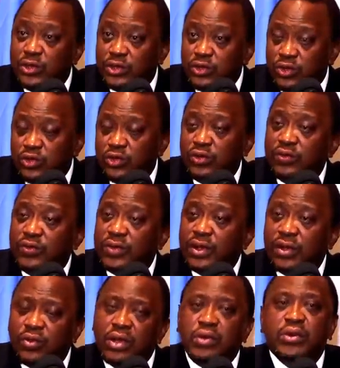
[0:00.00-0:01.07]
will do,
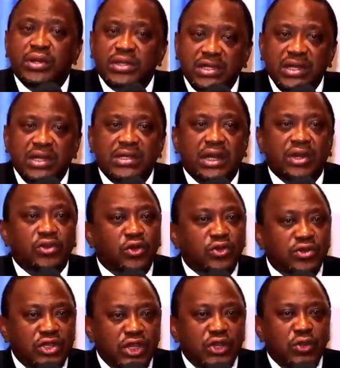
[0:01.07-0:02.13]
we will sit and
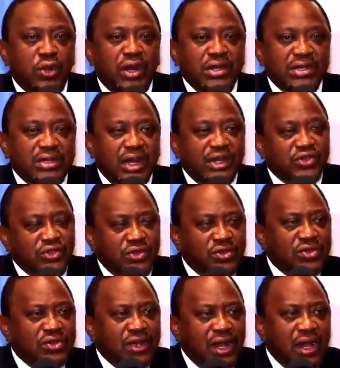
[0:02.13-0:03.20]
continue our
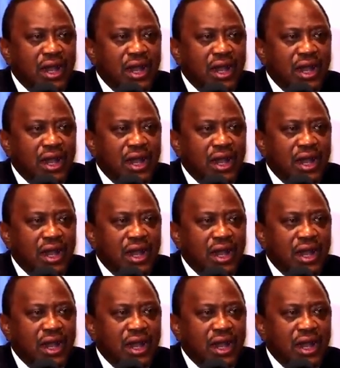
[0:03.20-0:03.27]
discussions,